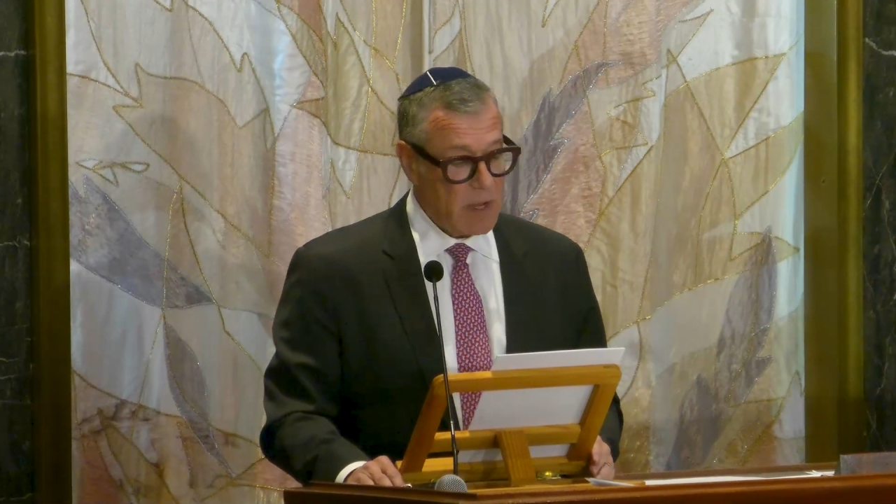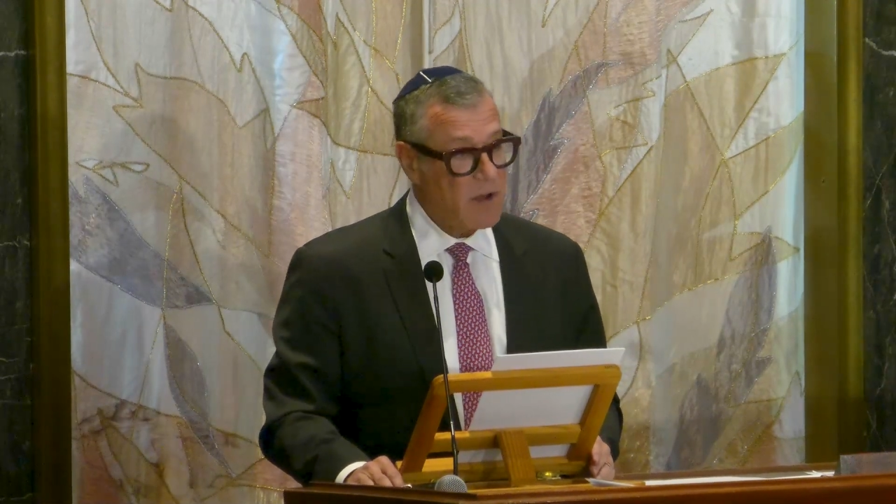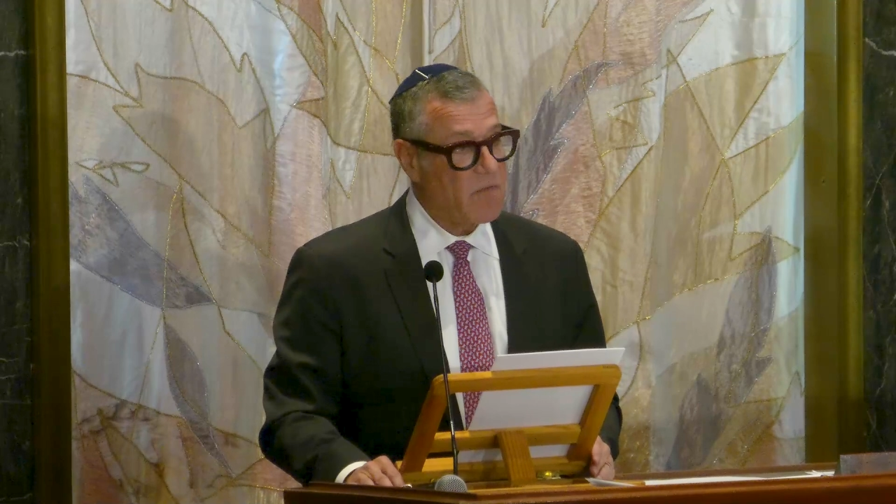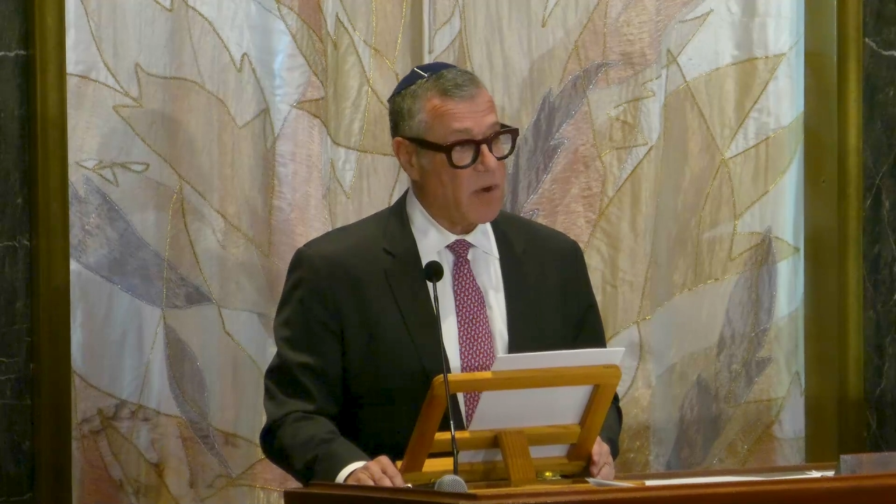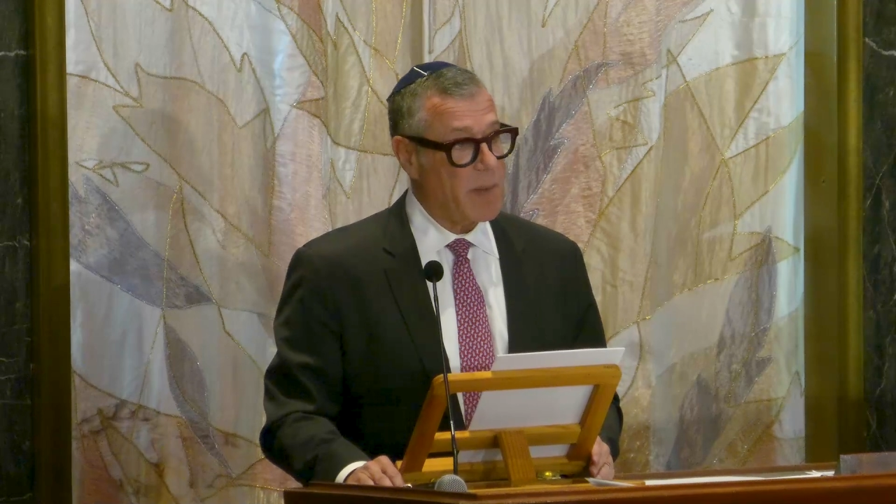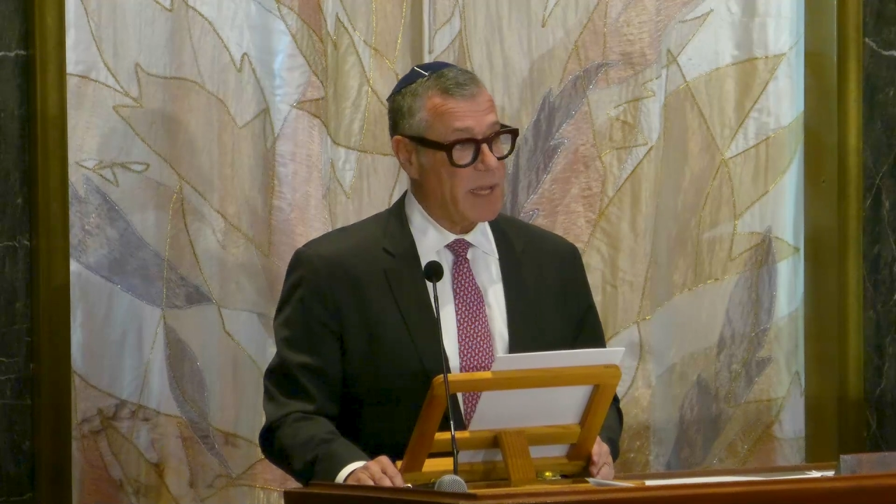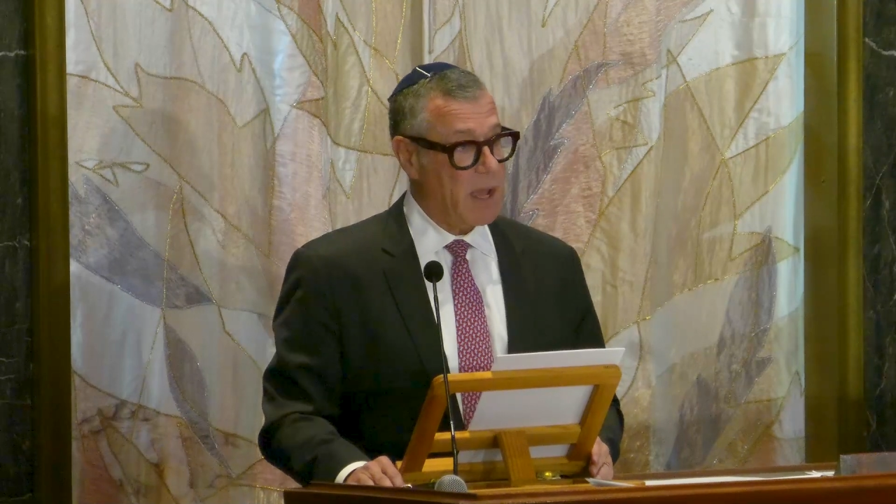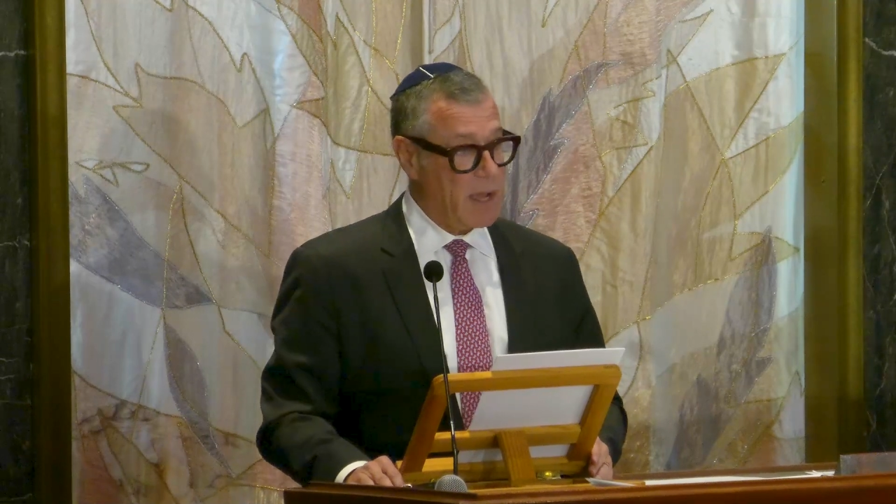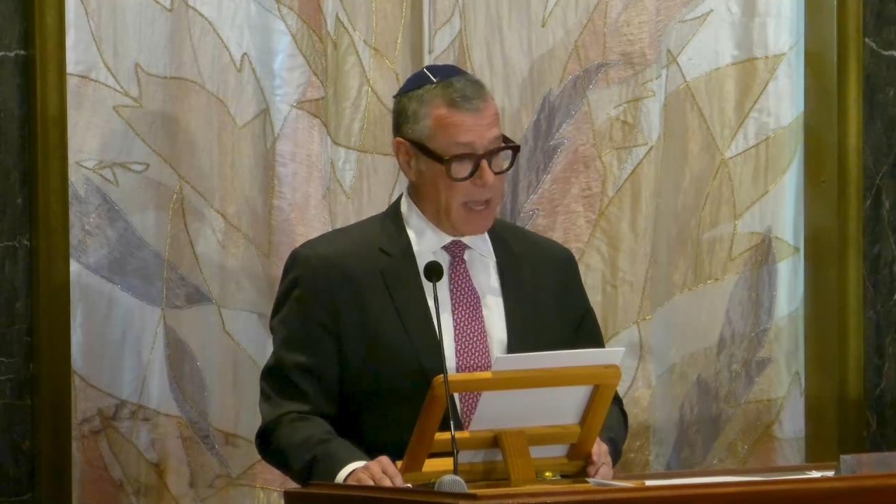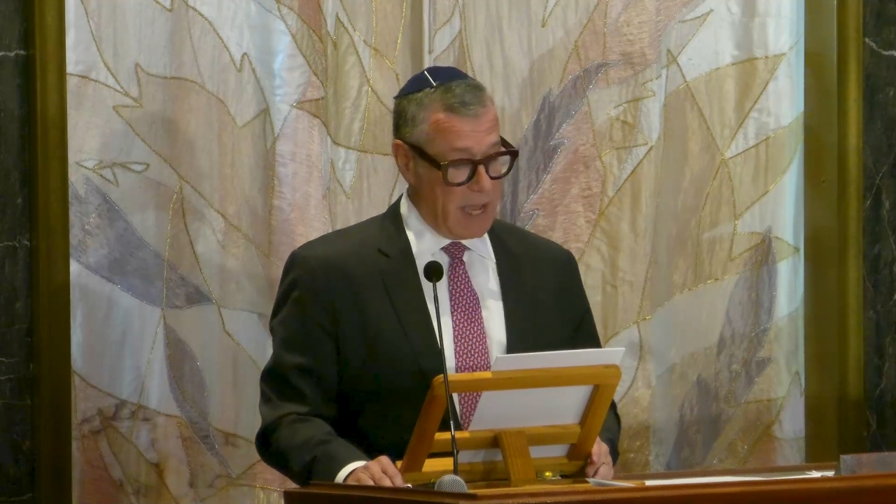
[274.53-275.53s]
from a
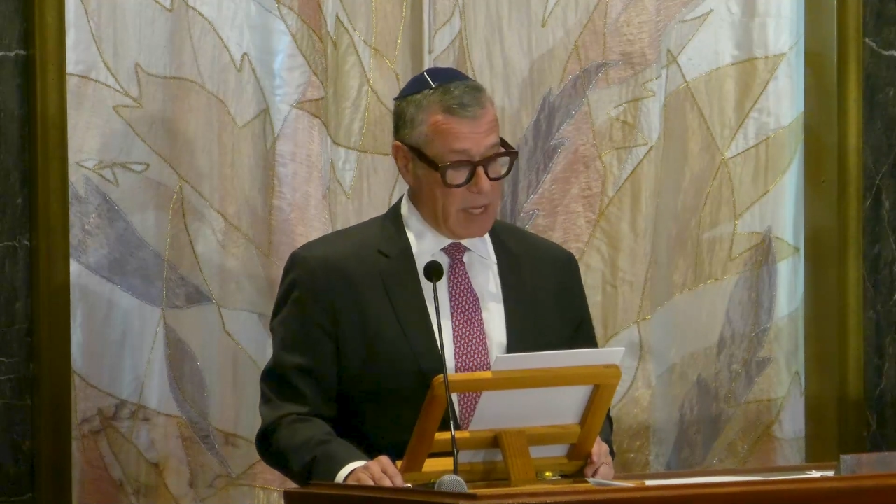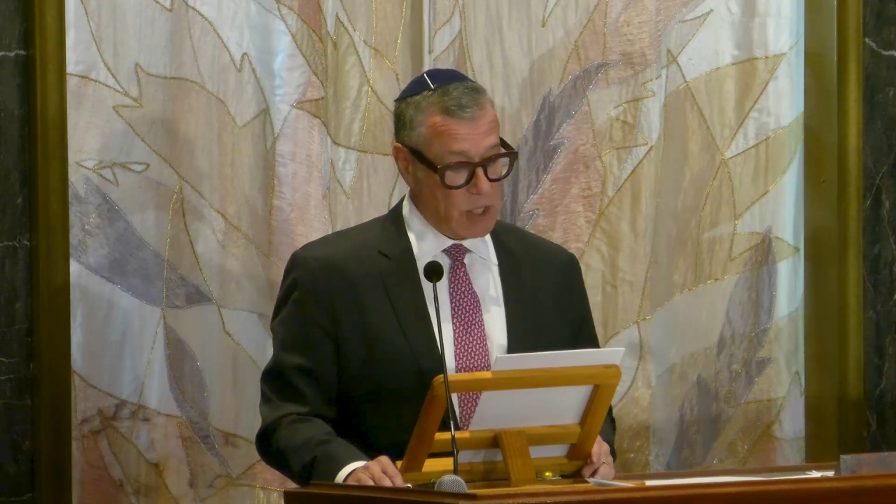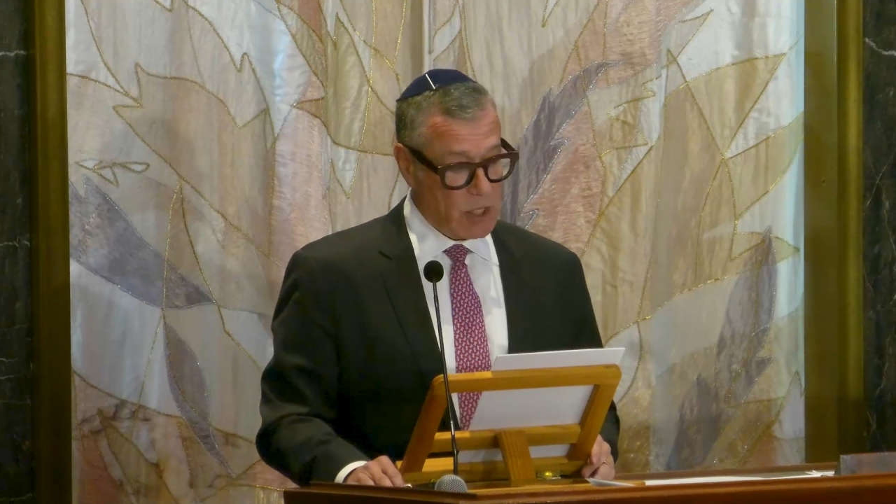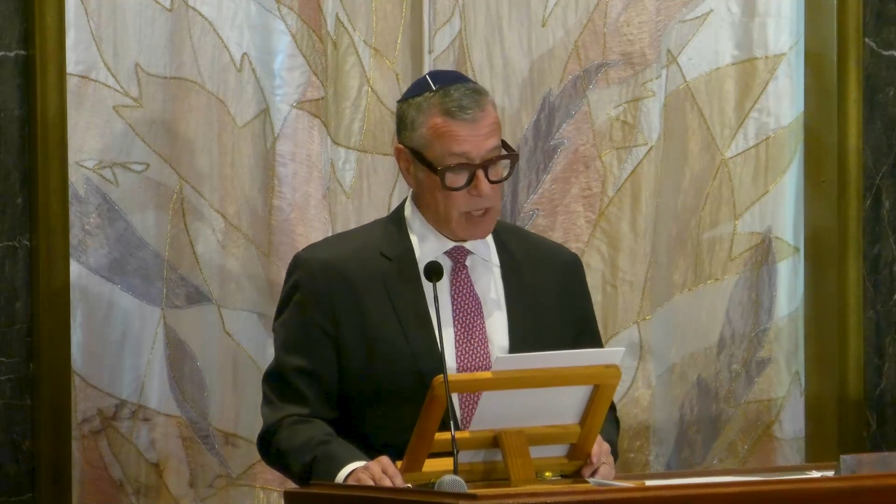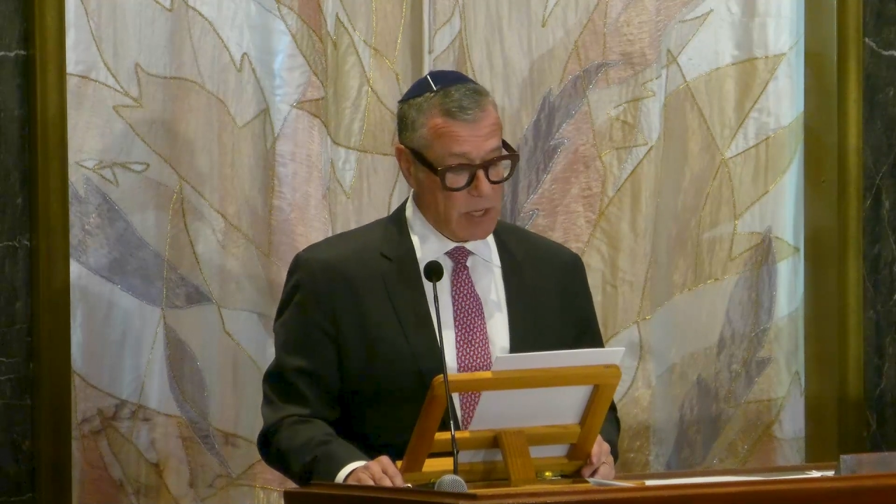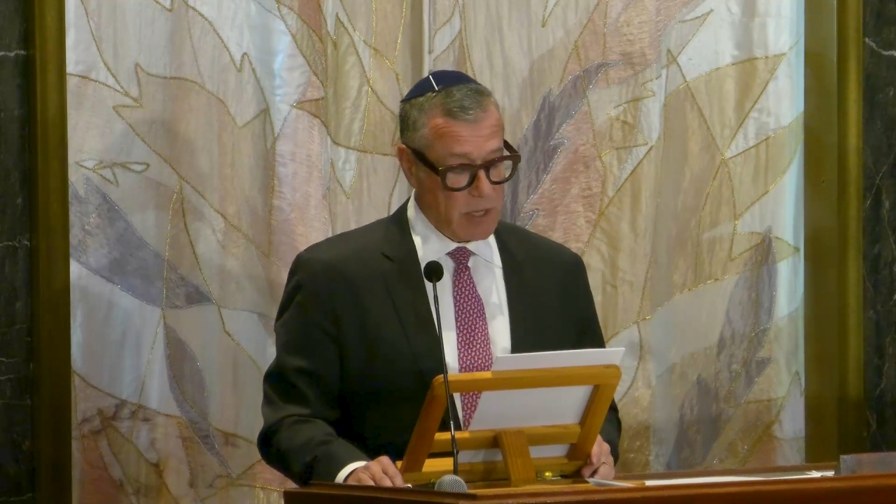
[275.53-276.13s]
young age.